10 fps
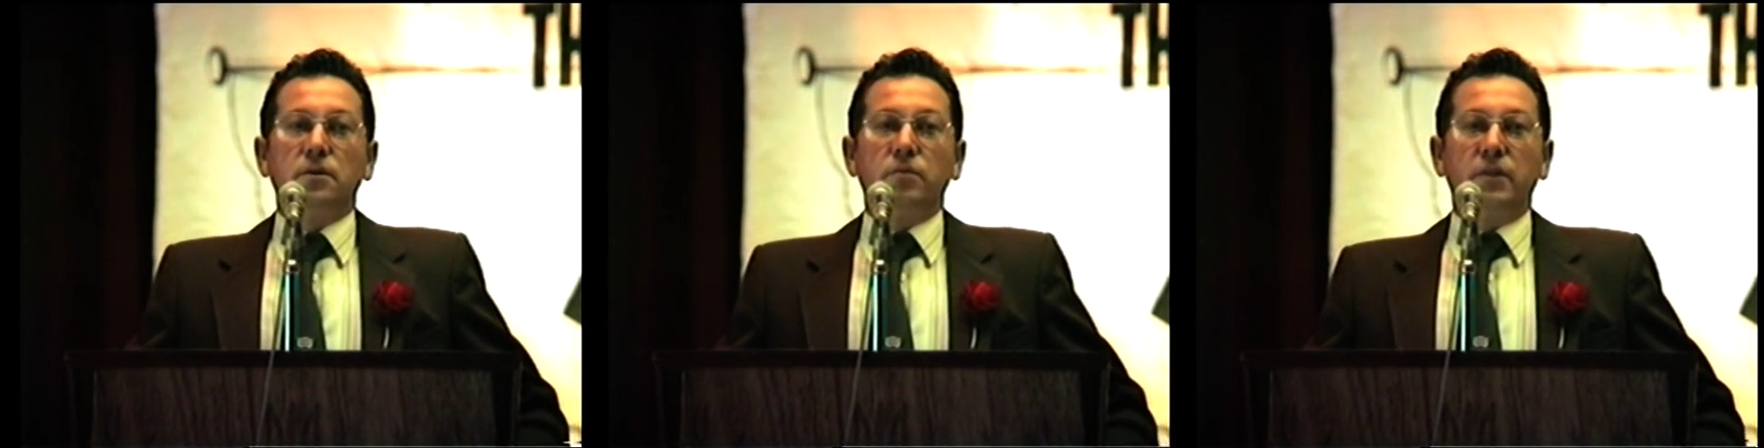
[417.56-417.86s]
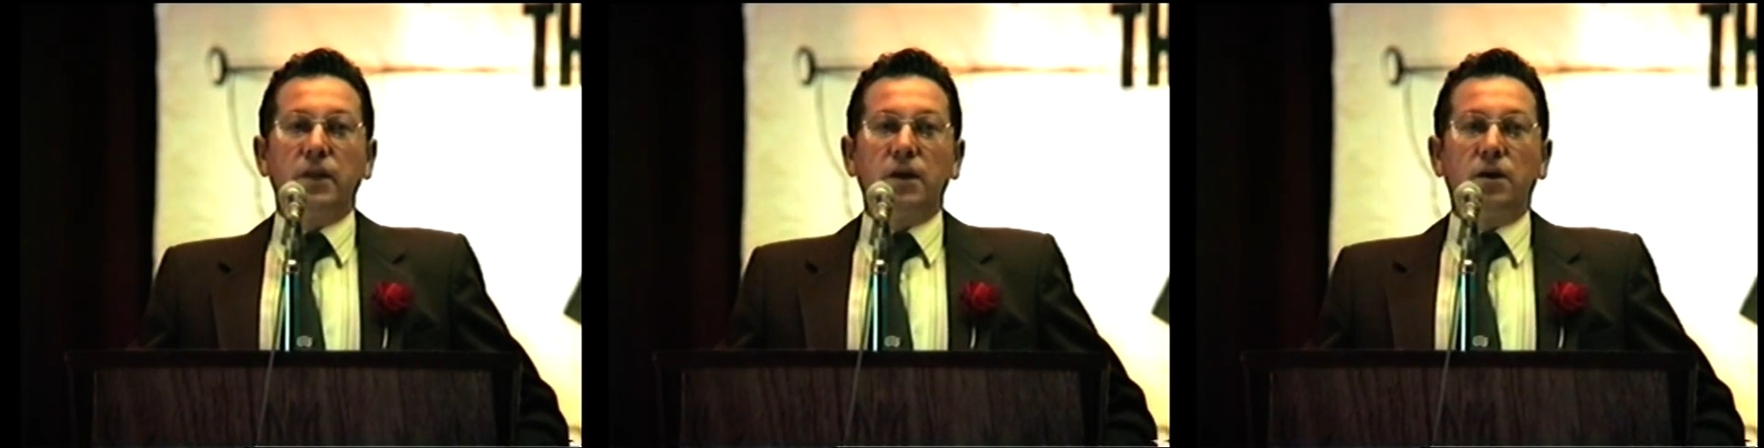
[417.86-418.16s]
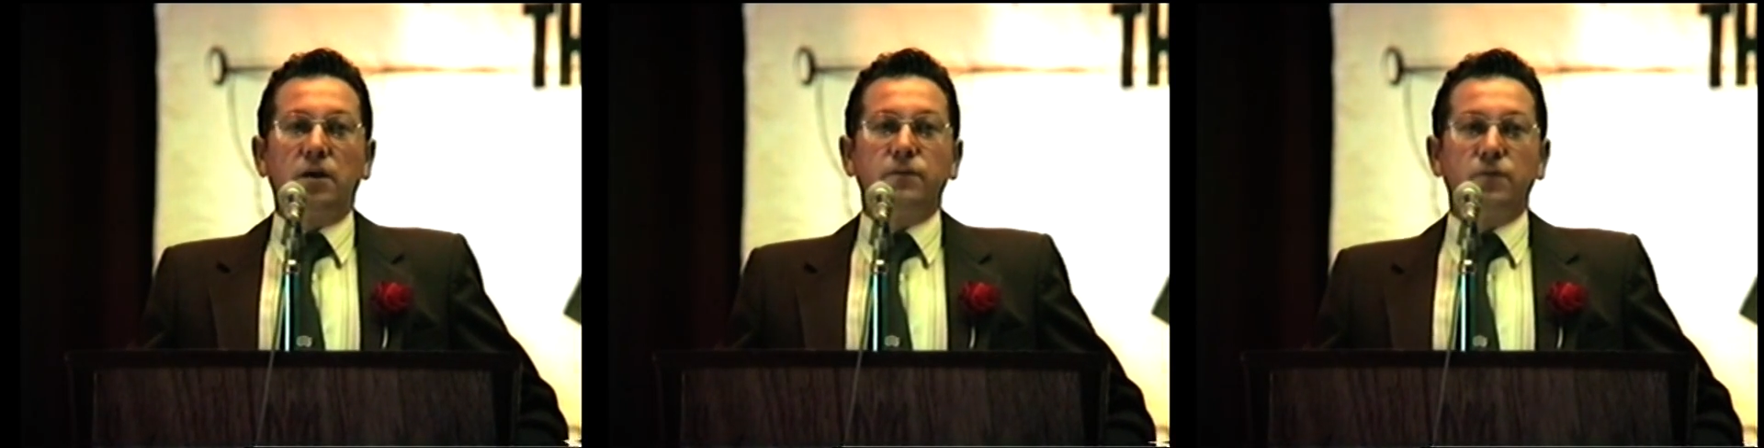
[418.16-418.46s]
when they
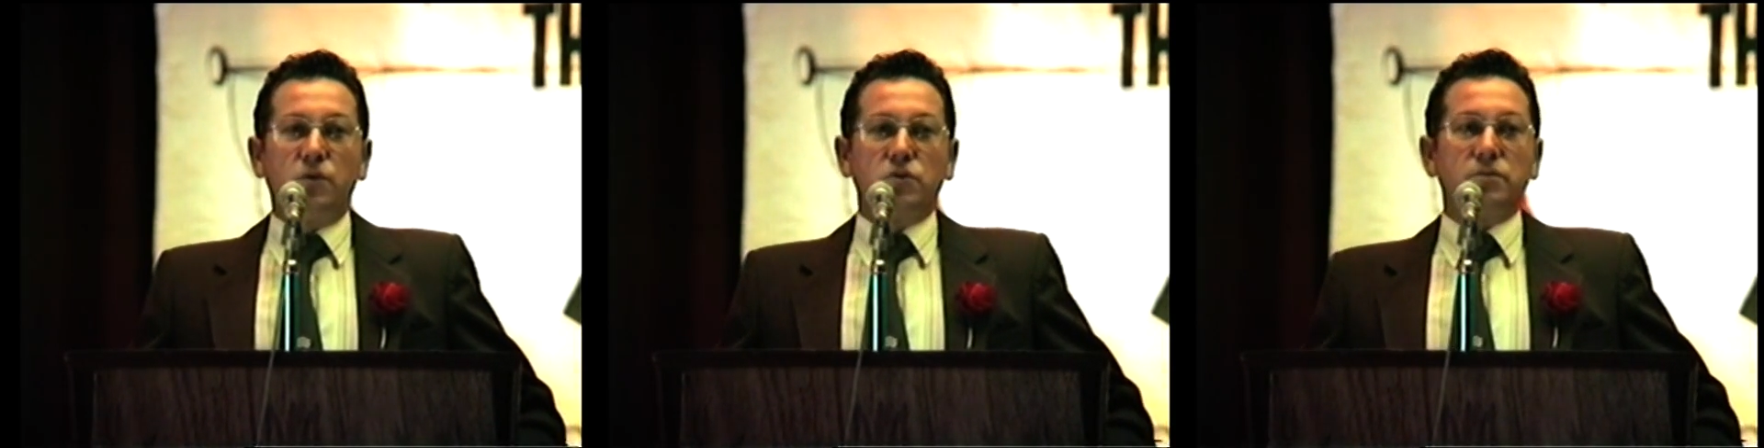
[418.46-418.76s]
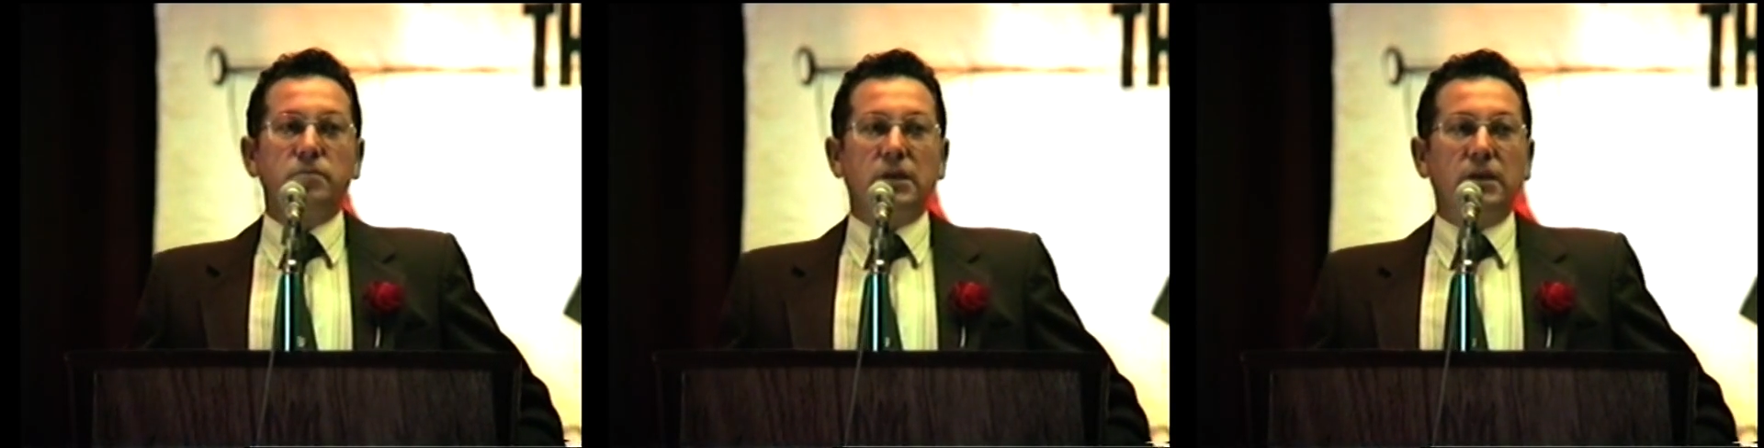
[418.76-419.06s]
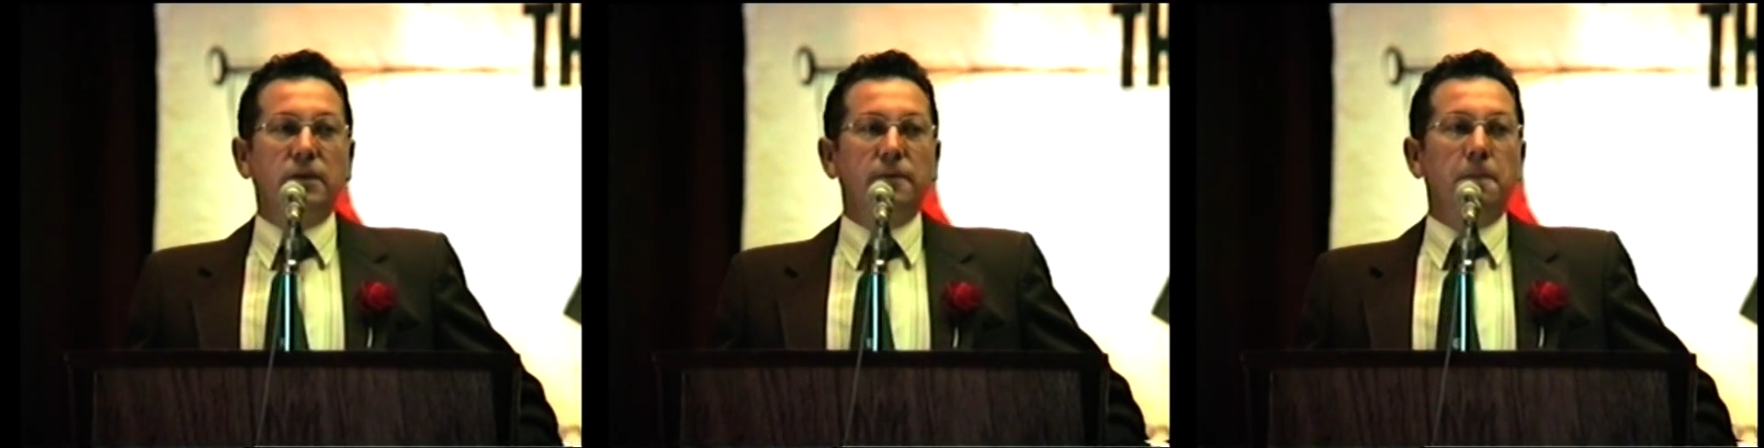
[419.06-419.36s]
are
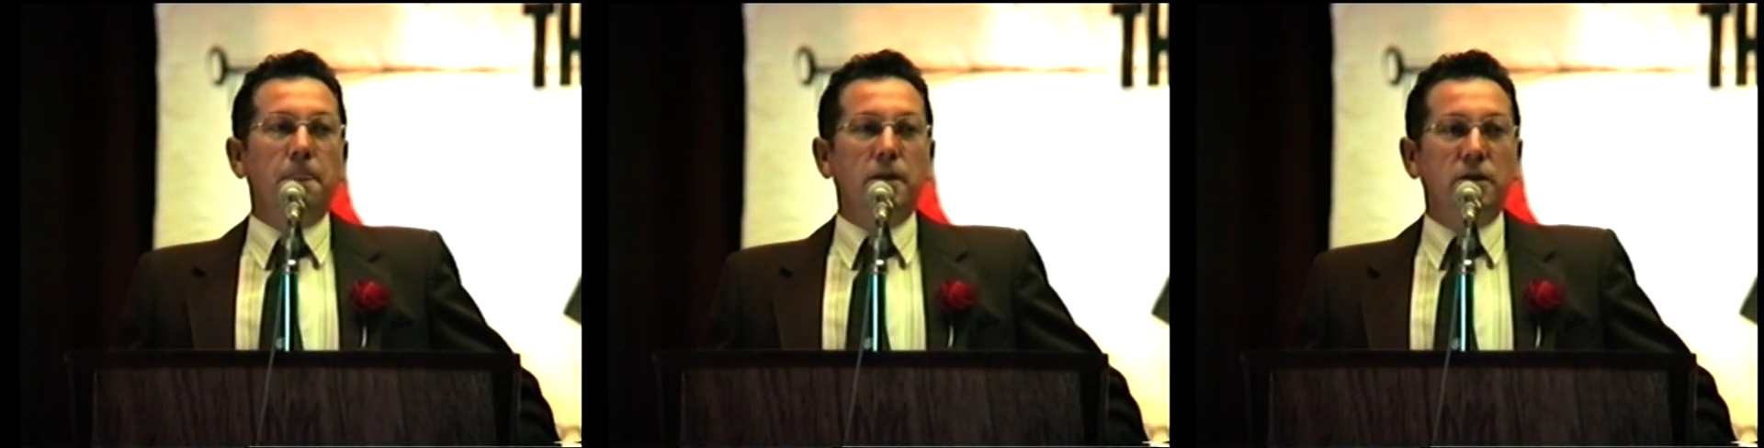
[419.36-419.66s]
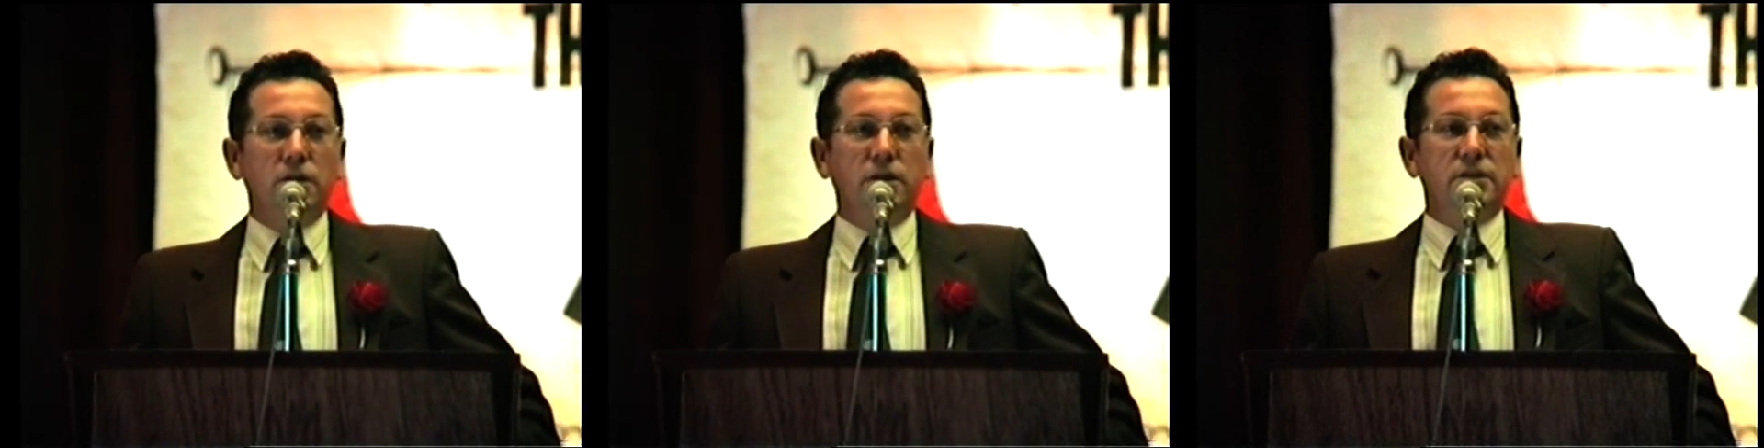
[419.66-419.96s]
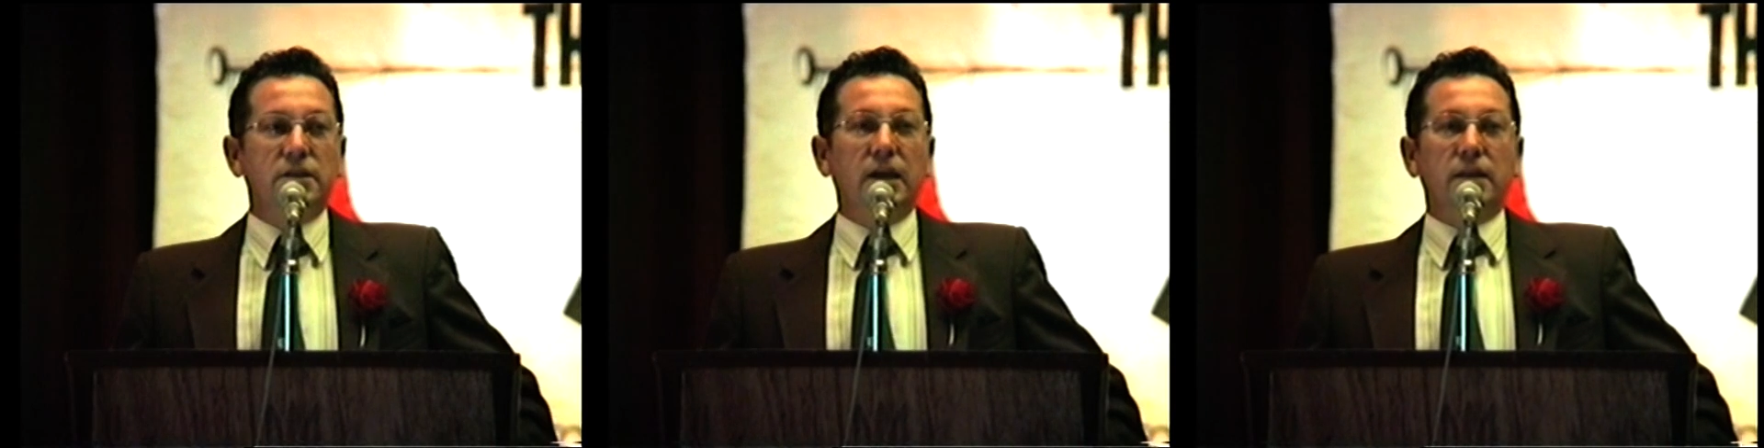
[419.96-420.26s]
forcibly herded
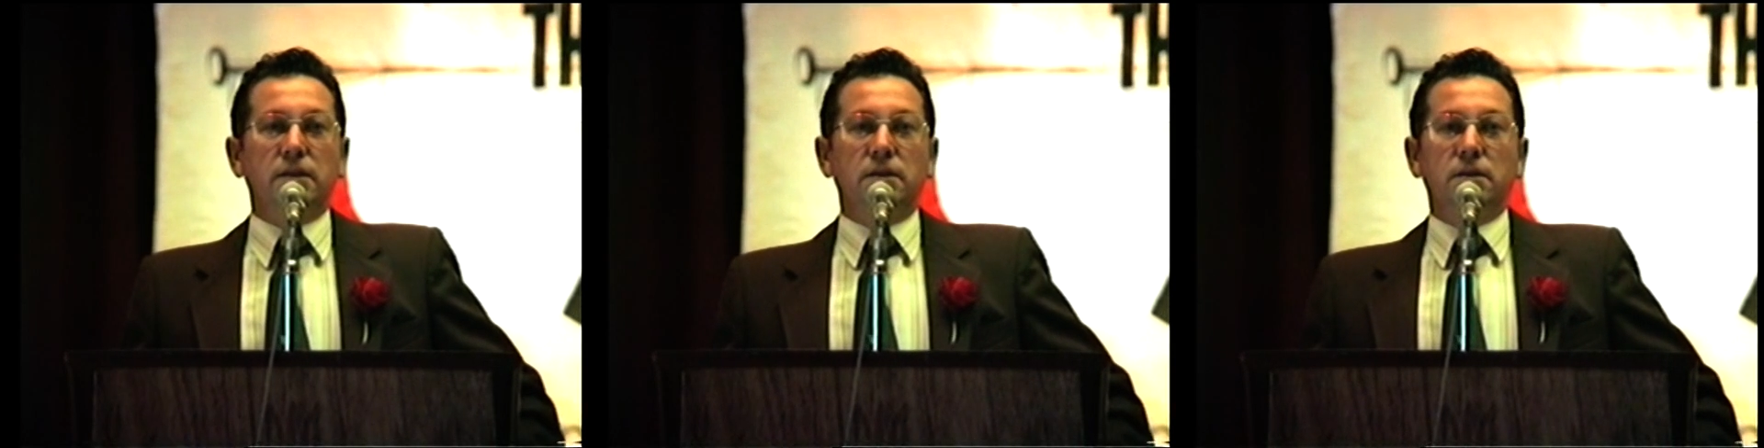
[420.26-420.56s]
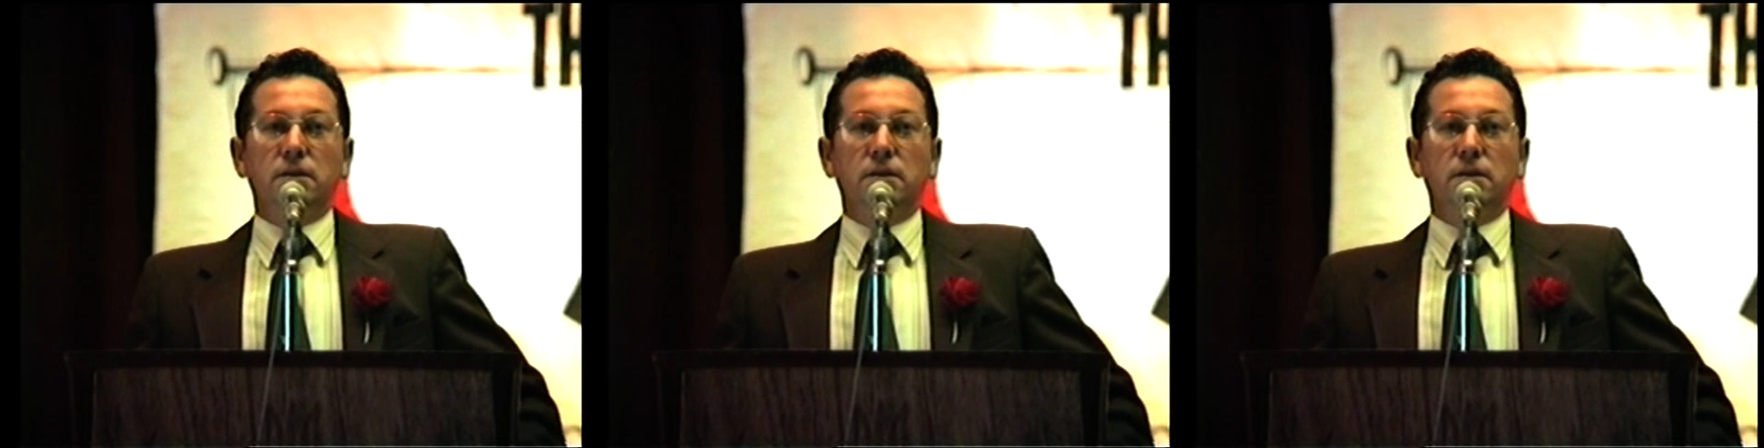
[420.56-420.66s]
together,